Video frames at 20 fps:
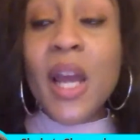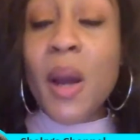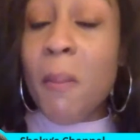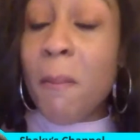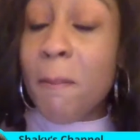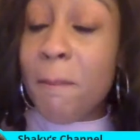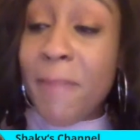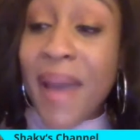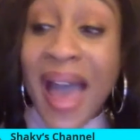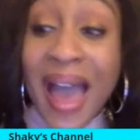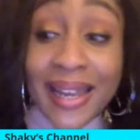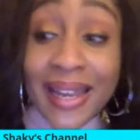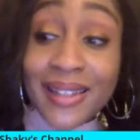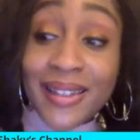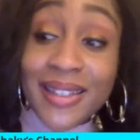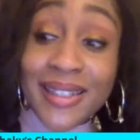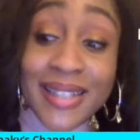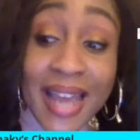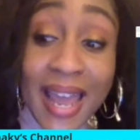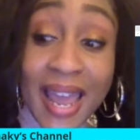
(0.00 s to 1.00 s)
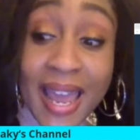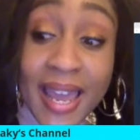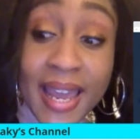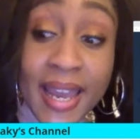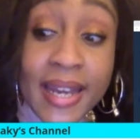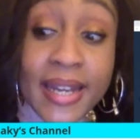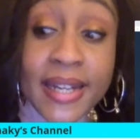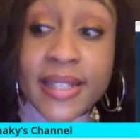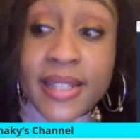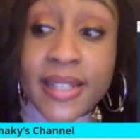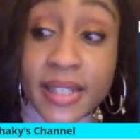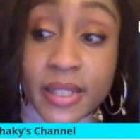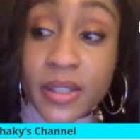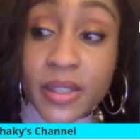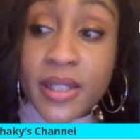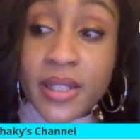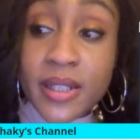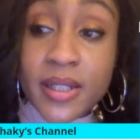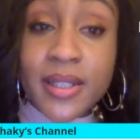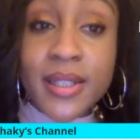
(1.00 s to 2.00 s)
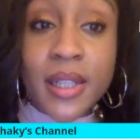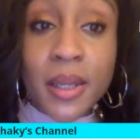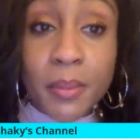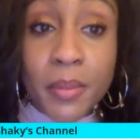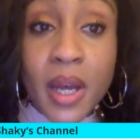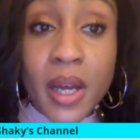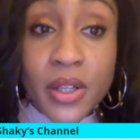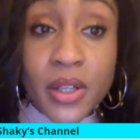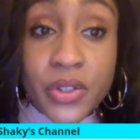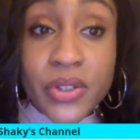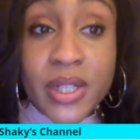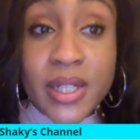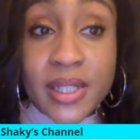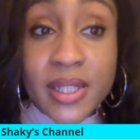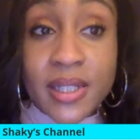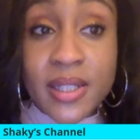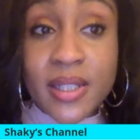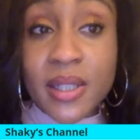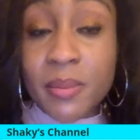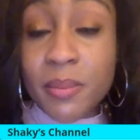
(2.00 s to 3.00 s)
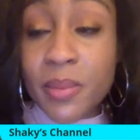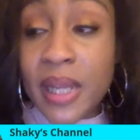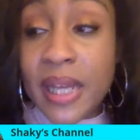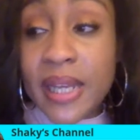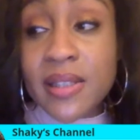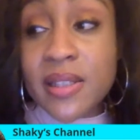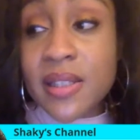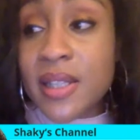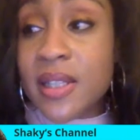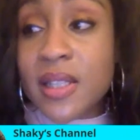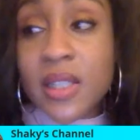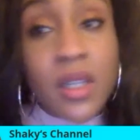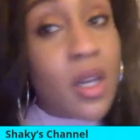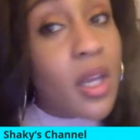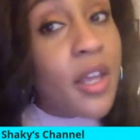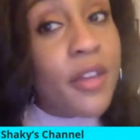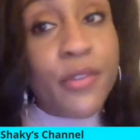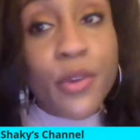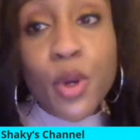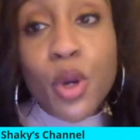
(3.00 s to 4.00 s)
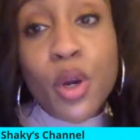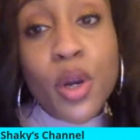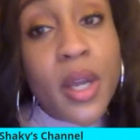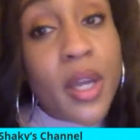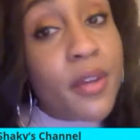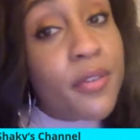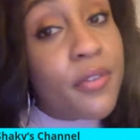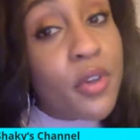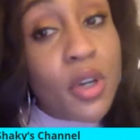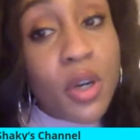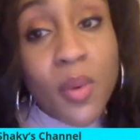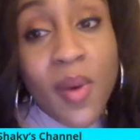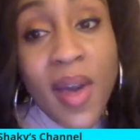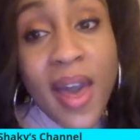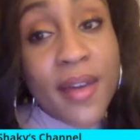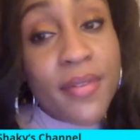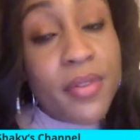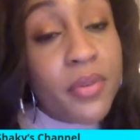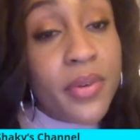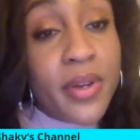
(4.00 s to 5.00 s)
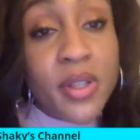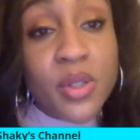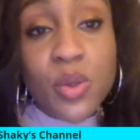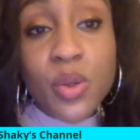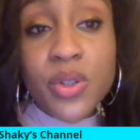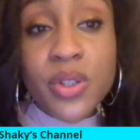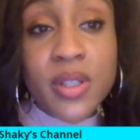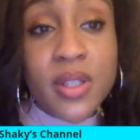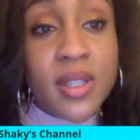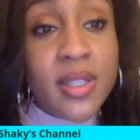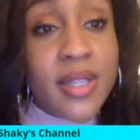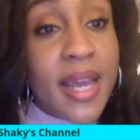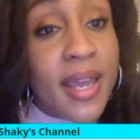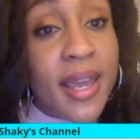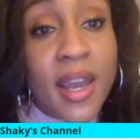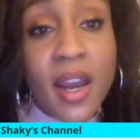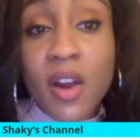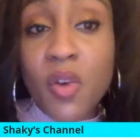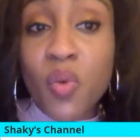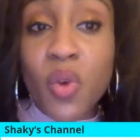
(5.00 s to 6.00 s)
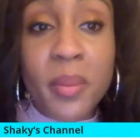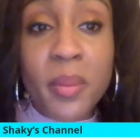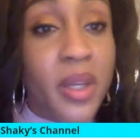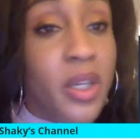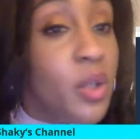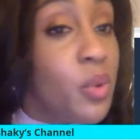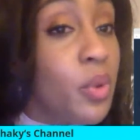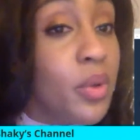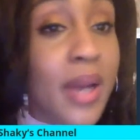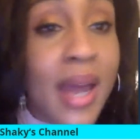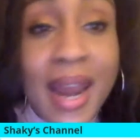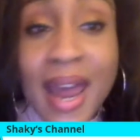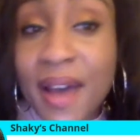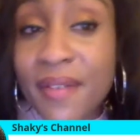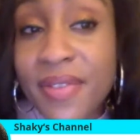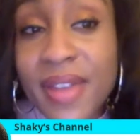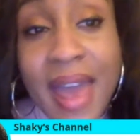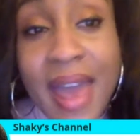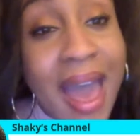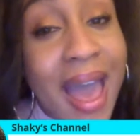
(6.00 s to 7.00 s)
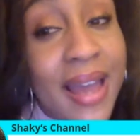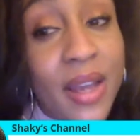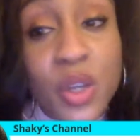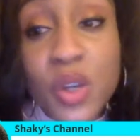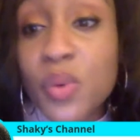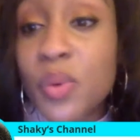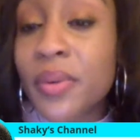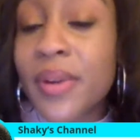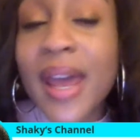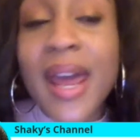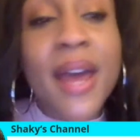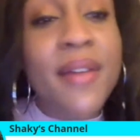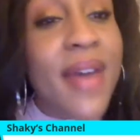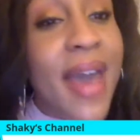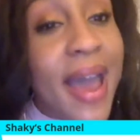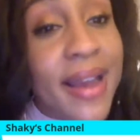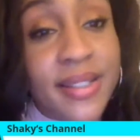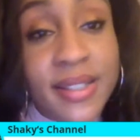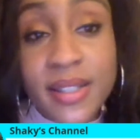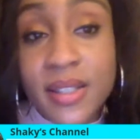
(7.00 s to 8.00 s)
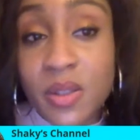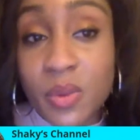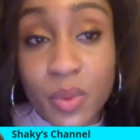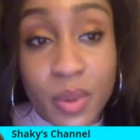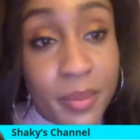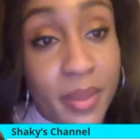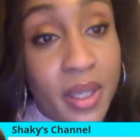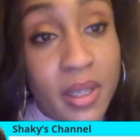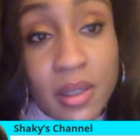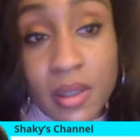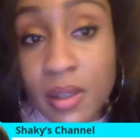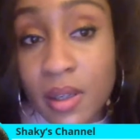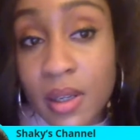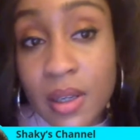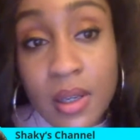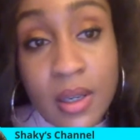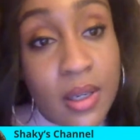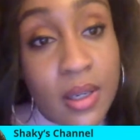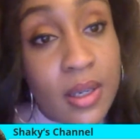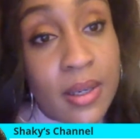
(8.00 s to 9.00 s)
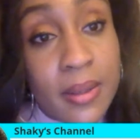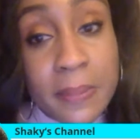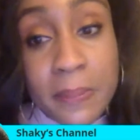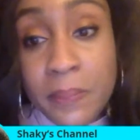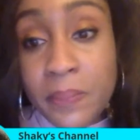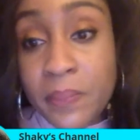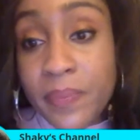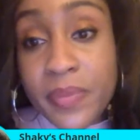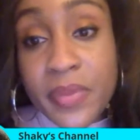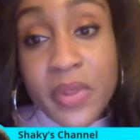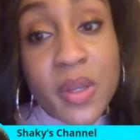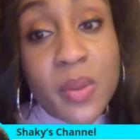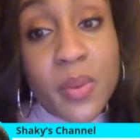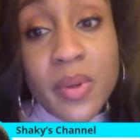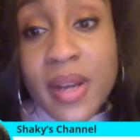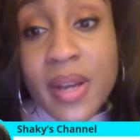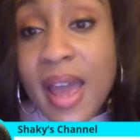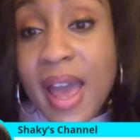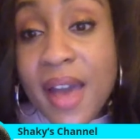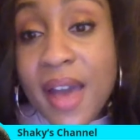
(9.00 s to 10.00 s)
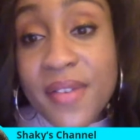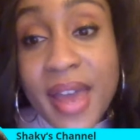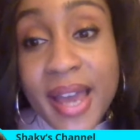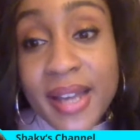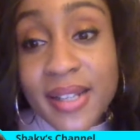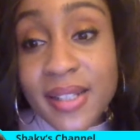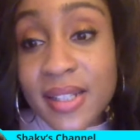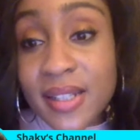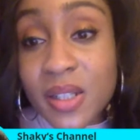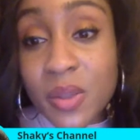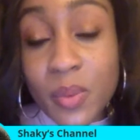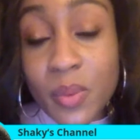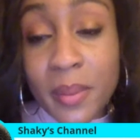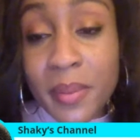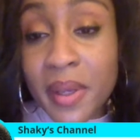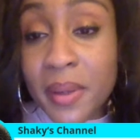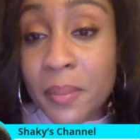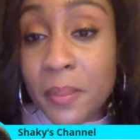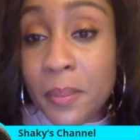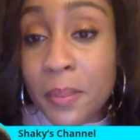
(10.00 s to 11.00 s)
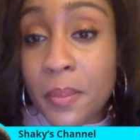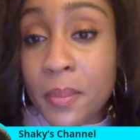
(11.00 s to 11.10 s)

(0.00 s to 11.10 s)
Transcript: back in the day, and still in some countries and some places, if you don't have the resources to take care of women, you will not have access to women. You will not have access to women.